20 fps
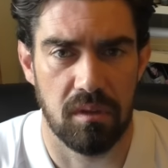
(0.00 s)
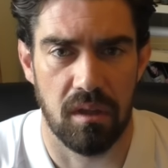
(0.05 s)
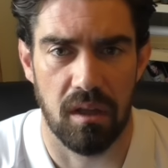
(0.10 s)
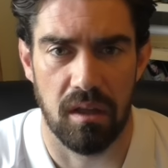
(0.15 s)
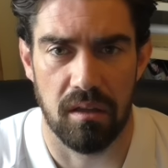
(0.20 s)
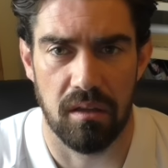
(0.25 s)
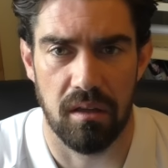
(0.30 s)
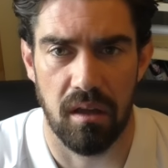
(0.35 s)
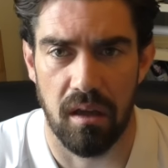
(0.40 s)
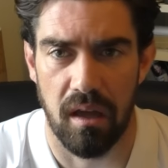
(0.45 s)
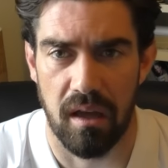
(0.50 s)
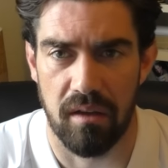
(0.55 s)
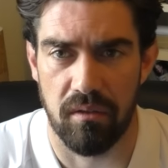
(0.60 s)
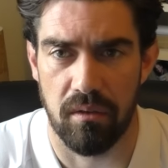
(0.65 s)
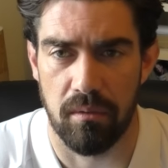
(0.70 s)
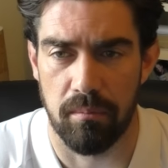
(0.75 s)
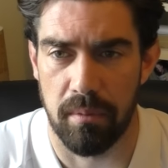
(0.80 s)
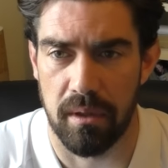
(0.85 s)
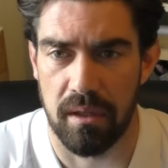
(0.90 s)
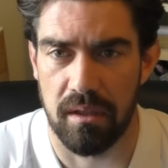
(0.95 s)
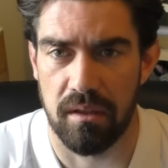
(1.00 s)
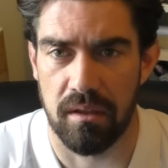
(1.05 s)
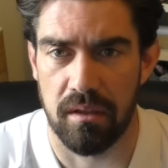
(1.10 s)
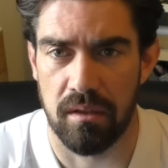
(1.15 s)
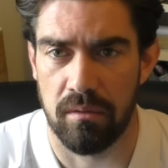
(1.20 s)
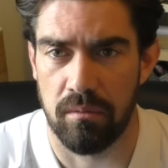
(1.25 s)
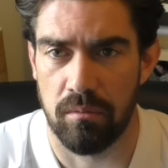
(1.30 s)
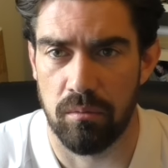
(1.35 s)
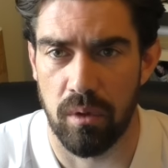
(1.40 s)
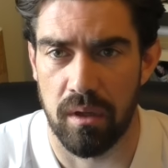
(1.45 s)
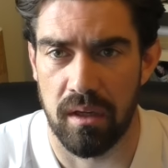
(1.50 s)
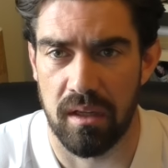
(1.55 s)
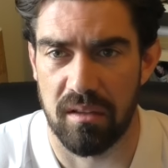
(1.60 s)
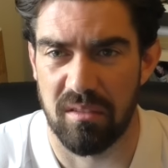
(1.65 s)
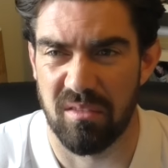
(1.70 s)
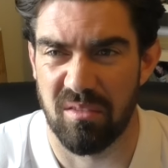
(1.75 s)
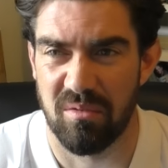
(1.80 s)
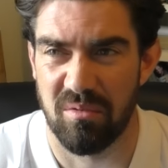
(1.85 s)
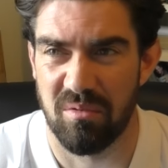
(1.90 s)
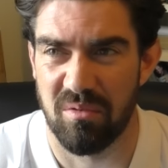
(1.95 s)
have an opinion when
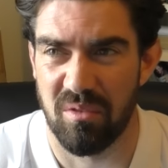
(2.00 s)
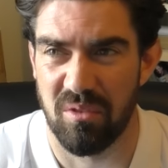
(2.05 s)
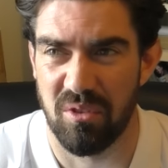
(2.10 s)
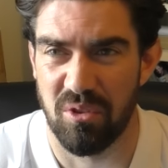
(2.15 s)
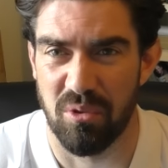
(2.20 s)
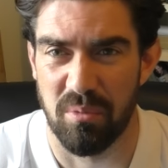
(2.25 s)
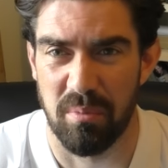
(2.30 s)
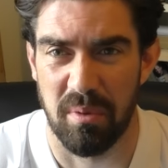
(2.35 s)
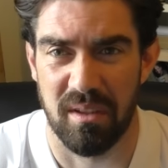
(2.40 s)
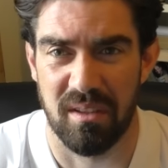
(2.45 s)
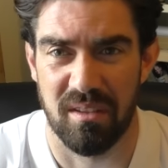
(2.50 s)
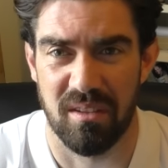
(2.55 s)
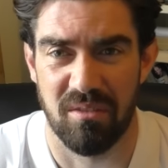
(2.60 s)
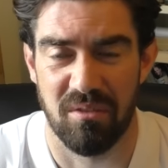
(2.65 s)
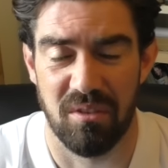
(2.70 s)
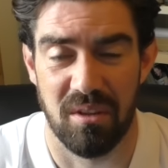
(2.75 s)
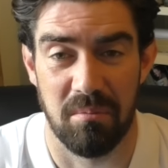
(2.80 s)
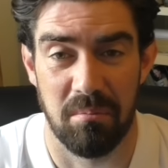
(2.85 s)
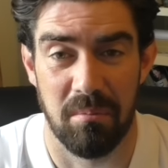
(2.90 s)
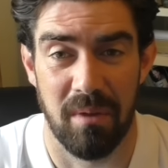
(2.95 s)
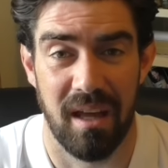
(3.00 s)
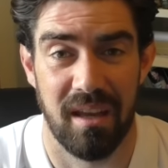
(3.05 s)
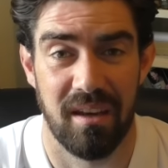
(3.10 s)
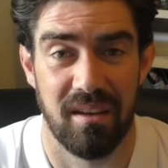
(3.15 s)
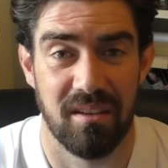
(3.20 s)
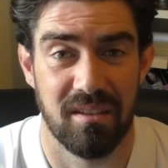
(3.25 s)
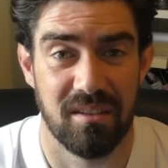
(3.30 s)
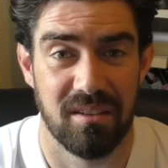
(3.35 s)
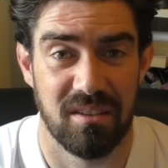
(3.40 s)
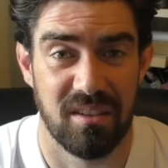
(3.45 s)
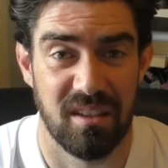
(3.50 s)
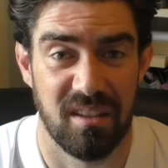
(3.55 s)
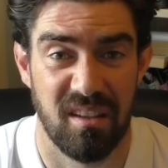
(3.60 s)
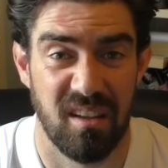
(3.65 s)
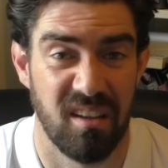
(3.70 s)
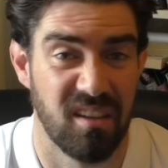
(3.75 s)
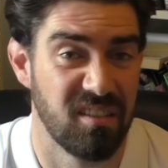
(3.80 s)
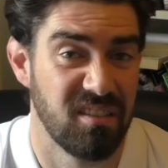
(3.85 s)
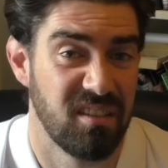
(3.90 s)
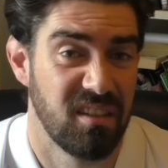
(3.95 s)
your opinion doesn't really matter, because it,
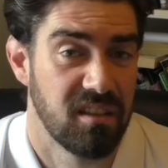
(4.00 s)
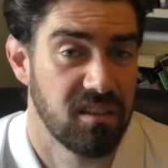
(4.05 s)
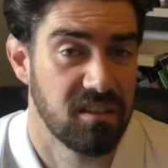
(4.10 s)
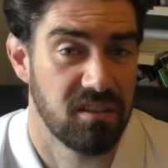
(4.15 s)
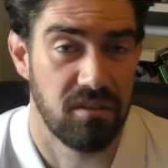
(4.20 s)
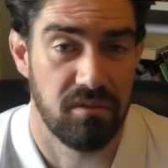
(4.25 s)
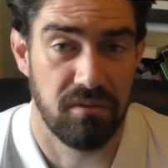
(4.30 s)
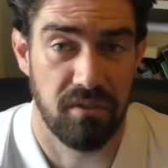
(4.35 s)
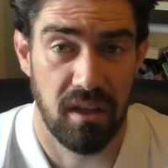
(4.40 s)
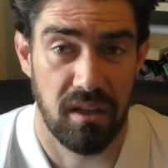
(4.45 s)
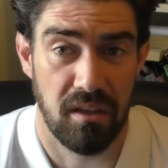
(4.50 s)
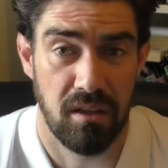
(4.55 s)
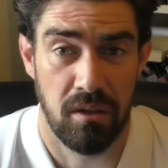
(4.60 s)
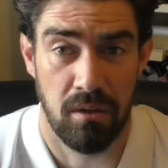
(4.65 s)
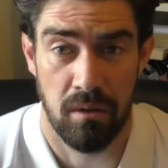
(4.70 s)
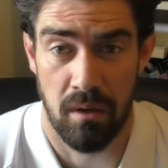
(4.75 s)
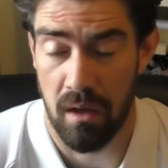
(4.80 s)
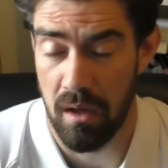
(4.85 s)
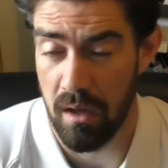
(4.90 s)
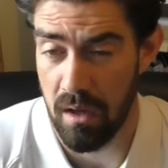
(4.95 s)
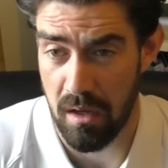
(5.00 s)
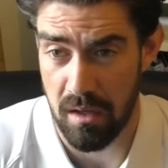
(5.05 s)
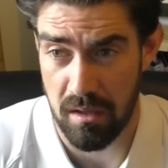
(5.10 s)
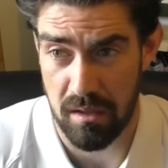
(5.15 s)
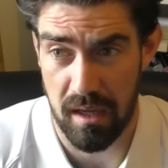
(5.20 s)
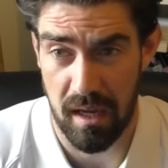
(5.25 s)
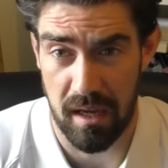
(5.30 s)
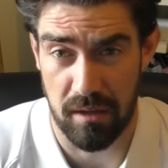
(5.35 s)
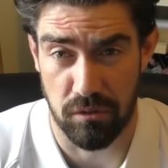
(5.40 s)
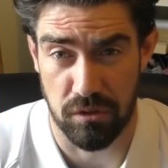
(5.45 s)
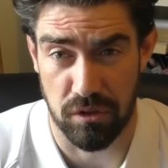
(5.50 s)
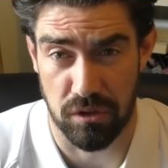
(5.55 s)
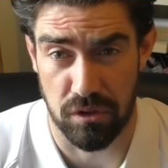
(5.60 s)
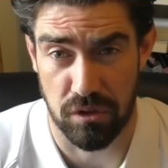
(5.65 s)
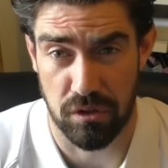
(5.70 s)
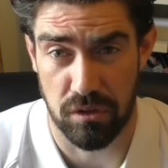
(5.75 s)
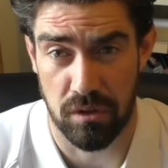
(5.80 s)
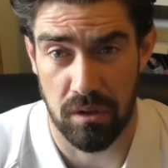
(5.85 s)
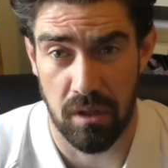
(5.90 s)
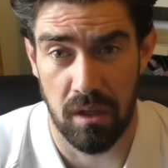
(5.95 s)
like I said, doesn't affect you. Yeah, it was
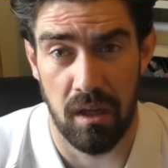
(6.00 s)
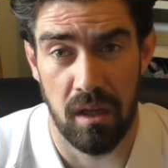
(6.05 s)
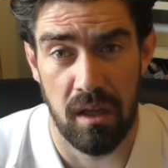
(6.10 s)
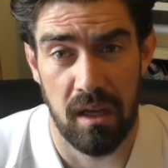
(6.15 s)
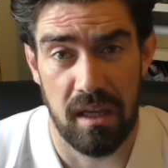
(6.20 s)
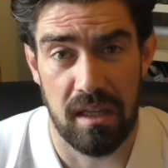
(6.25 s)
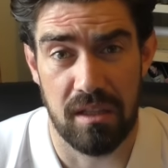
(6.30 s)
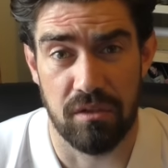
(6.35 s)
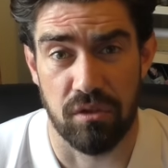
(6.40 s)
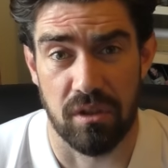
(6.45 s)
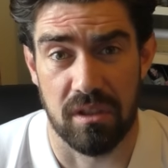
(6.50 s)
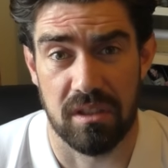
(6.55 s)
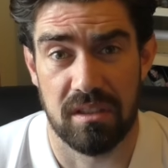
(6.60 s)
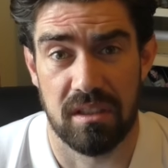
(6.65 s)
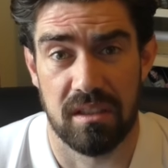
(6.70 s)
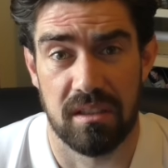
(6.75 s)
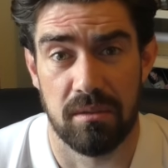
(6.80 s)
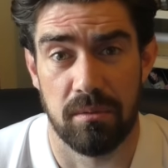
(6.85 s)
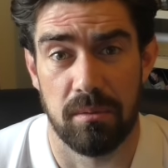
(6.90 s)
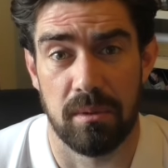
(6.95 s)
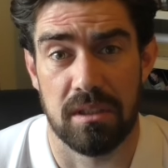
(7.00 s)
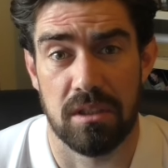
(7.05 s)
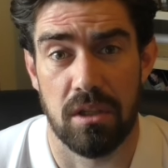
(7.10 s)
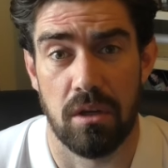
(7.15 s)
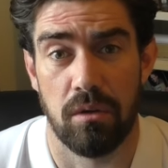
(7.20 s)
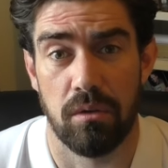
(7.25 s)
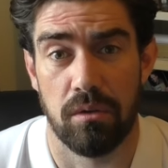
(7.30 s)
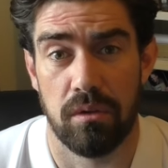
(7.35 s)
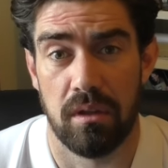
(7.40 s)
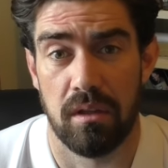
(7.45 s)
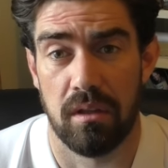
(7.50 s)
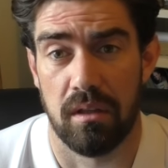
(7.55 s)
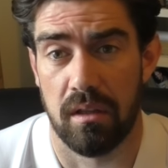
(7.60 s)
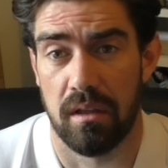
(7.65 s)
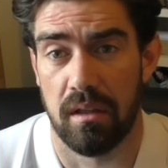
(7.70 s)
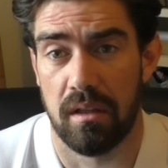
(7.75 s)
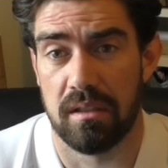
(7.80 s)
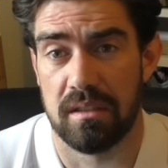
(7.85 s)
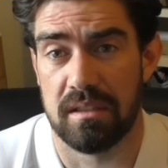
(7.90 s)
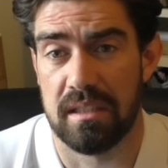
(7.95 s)
just interesting to be told
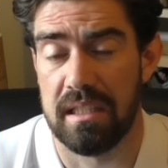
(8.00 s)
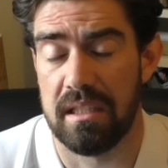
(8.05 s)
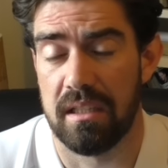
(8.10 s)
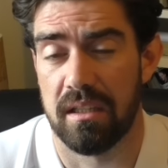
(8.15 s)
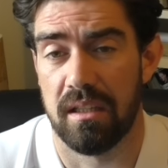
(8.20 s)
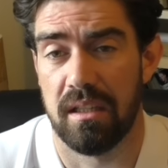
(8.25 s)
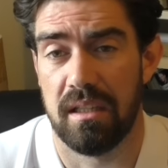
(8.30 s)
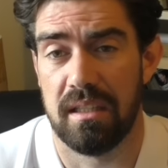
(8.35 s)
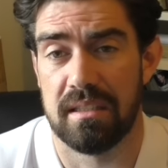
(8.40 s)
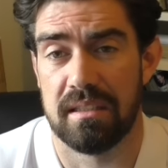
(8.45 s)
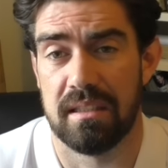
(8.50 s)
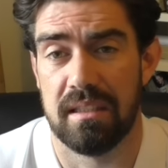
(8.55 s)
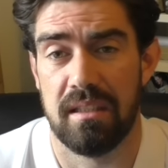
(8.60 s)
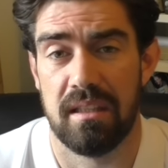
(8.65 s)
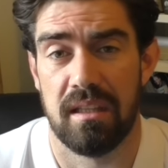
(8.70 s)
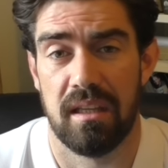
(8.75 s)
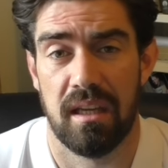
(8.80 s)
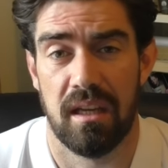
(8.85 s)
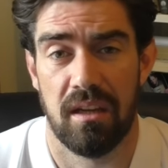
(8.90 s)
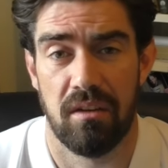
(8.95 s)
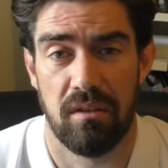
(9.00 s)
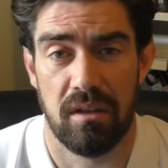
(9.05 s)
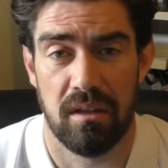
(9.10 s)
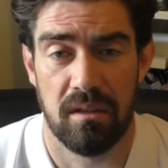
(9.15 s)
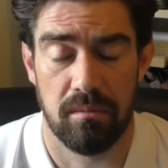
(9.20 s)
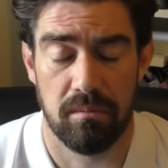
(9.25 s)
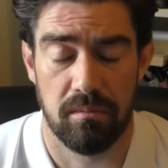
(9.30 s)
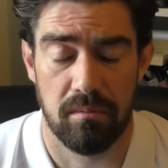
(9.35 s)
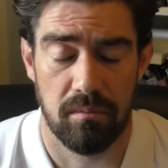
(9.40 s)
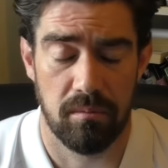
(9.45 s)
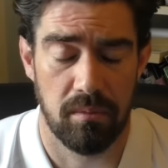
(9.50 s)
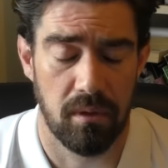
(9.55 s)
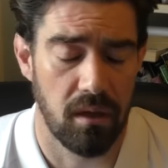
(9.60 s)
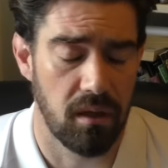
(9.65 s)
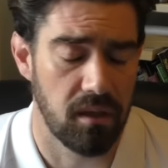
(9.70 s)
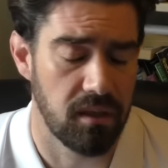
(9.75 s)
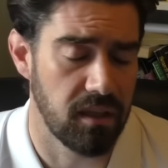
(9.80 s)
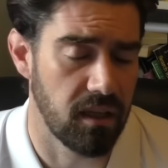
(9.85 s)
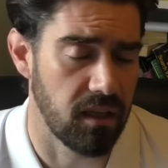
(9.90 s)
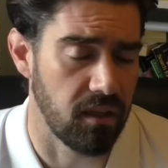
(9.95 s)
that Zika is in the area,
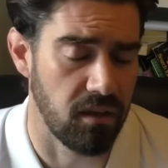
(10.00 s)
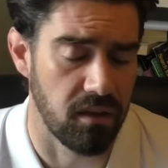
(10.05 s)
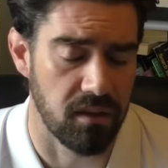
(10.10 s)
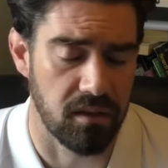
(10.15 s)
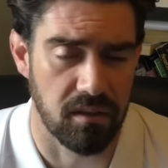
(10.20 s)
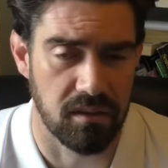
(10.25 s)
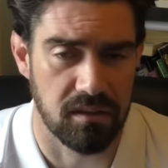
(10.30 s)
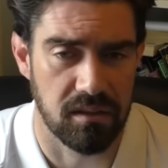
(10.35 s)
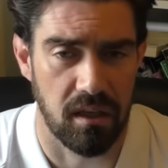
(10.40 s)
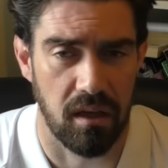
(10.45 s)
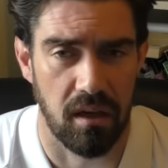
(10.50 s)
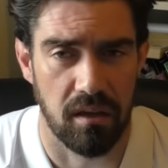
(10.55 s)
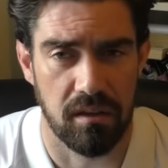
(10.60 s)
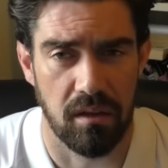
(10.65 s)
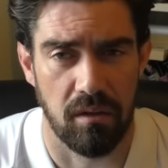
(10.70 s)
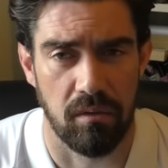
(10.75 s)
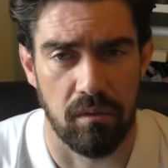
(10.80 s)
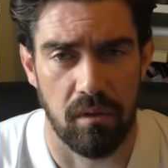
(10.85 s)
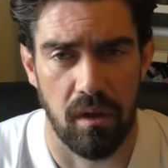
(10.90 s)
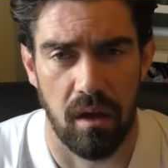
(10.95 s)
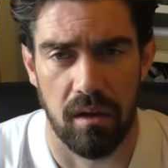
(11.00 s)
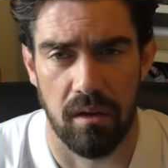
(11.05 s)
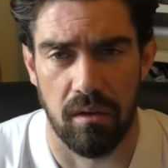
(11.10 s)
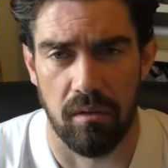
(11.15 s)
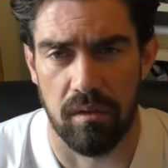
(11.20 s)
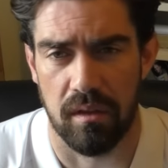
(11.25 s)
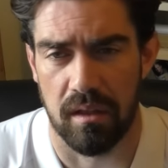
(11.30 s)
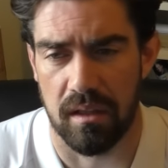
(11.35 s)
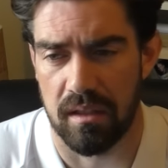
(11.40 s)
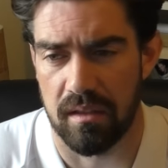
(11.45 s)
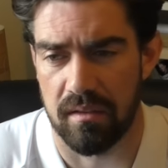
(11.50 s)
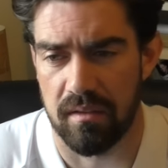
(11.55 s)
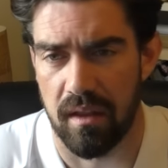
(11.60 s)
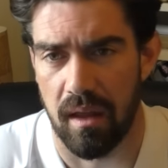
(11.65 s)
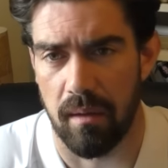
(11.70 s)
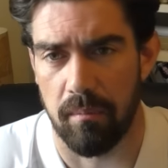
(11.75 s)
but again, like I say, I don't think it's